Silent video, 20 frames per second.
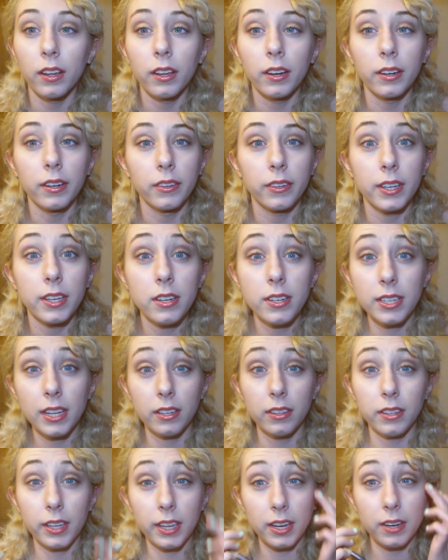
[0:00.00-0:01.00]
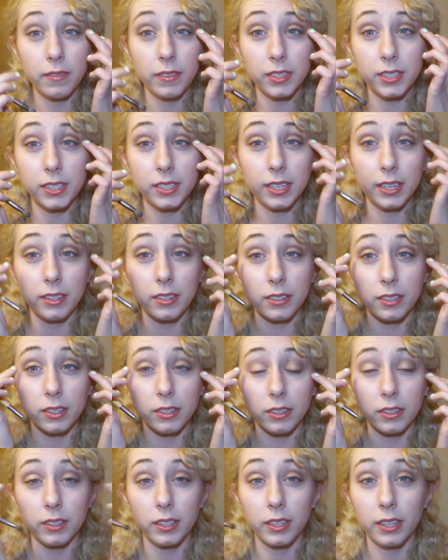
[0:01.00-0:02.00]
I don't know. Can you tell on the camera? Does the side look
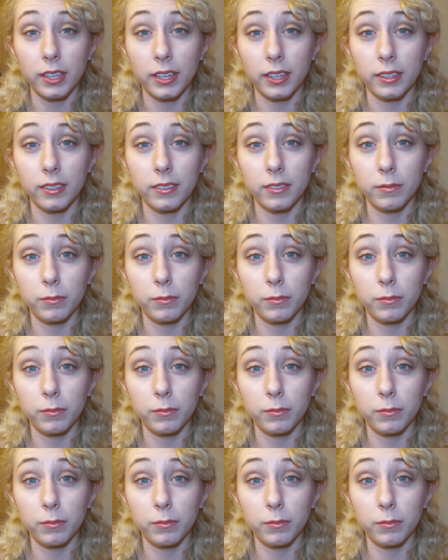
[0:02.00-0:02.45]
darker than that?